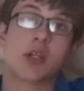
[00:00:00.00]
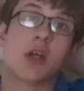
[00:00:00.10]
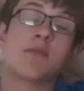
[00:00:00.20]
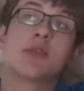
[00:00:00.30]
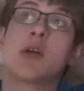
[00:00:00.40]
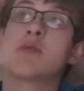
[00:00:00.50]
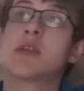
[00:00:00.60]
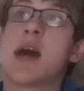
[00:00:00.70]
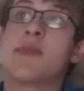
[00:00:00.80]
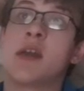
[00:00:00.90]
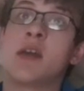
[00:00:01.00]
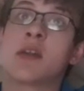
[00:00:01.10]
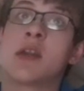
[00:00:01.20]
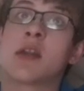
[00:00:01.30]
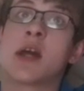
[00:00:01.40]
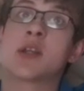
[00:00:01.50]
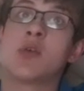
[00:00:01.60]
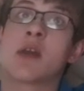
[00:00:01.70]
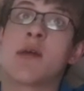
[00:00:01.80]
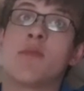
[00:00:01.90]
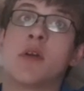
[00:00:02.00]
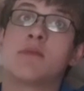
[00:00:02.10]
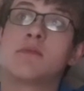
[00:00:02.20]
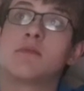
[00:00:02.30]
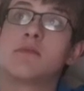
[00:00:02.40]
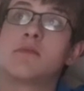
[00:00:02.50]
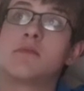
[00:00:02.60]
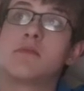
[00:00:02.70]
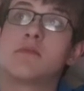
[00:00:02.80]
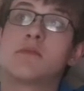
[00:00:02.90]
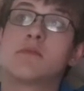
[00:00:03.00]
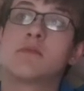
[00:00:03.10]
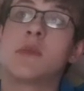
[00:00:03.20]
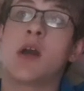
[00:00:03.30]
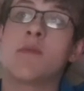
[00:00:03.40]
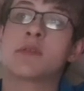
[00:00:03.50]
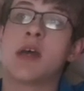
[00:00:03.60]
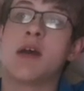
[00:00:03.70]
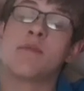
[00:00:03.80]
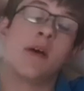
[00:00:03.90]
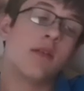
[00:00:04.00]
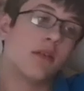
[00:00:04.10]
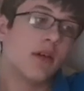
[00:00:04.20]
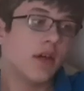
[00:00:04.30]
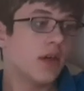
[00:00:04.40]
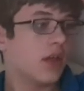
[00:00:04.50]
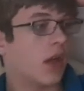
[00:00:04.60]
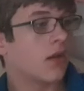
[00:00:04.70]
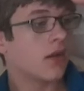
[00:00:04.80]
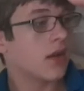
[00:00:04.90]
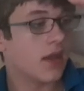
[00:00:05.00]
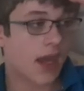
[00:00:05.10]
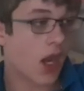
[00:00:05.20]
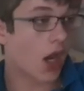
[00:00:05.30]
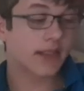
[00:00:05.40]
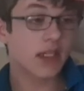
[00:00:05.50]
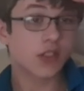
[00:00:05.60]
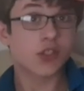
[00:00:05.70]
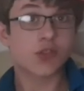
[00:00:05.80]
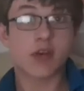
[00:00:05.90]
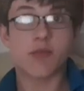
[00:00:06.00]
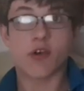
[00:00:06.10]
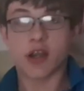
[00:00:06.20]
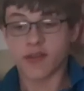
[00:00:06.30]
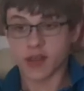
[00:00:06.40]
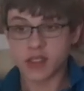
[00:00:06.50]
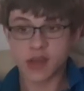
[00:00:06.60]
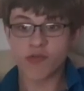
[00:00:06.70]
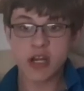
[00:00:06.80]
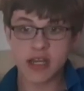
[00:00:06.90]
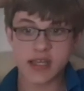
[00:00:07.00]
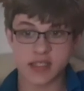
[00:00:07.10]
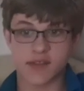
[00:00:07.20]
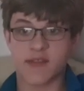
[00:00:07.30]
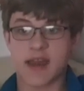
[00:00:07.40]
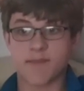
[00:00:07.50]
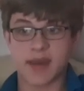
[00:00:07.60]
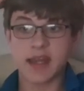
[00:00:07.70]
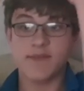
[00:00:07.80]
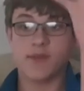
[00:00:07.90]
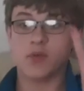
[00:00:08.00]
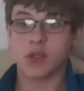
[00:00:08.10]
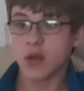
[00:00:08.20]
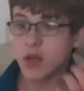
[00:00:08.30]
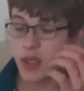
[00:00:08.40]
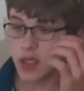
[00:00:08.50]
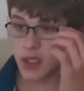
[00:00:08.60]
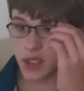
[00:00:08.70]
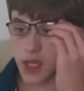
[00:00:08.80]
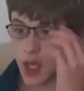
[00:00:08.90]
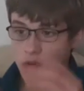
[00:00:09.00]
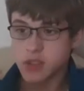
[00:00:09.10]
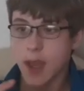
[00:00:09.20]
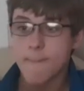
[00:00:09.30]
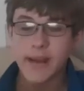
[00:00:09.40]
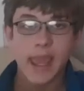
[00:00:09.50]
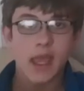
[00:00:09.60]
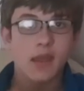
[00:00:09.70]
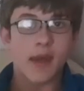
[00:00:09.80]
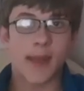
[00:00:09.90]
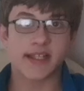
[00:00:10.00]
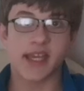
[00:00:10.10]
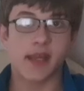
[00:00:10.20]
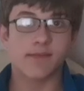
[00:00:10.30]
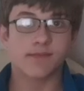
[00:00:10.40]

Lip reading: I'm so sad that he didn't catch it on camera. You know, I'm sad, but, you know, and I didn't scream or anything, because it really isn't that painful, you know. He goes, and that's it.